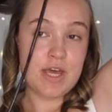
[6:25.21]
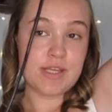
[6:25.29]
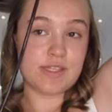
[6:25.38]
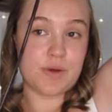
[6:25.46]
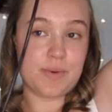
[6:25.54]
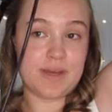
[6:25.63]

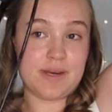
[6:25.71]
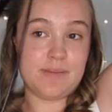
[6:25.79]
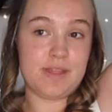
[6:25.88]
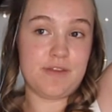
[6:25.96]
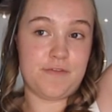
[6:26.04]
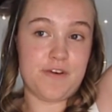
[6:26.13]
So we're going
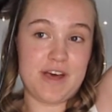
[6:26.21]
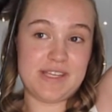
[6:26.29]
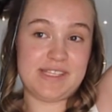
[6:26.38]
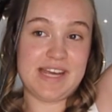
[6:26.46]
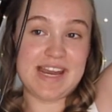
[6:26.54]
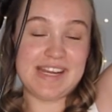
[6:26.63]
to be the
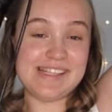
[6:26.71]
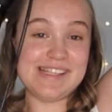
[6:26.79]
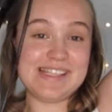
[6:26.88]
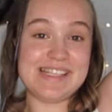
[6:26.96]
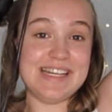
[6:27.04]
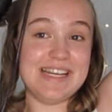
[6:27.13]
first
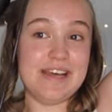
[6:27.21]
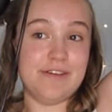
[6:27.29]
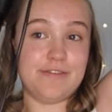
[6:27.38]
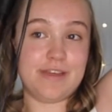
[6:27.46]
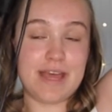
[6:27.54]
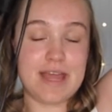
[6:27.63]
tenants to
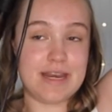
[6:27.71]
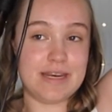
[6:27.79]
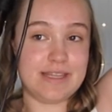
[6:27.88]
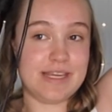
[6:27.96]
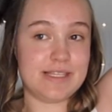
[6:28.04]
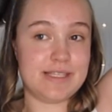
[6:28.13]
live
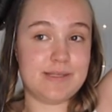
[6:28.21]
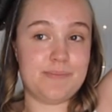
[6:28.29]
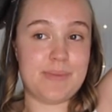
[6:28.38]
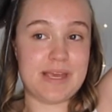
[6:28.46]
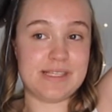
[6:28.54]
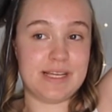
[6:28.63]
in this
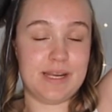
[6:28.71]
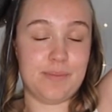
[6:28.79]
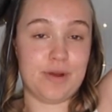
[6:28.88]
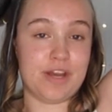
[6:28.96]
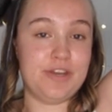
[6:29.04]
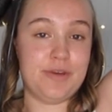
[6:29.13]
basically
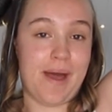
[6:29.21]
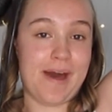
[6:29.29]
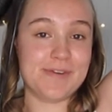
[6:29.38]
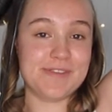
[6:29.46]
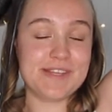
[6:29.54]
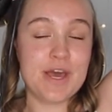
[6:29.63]
brand new
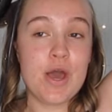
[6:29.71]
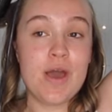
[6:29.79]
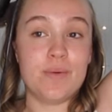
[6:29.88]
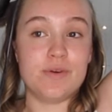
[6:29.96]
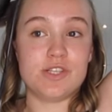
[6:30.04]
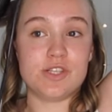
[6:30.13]
house,
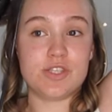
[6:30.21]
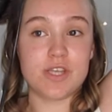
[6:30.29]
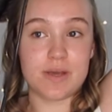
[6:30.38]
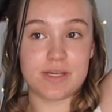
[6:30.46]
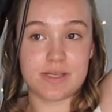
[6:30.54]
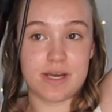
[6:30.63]
which is
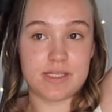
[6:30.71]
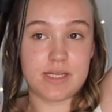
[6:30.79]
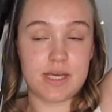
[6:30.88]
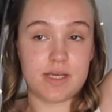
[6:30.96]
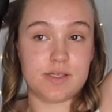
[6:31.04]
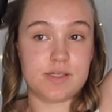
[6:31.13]
so
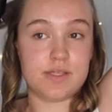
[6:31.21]
exciting.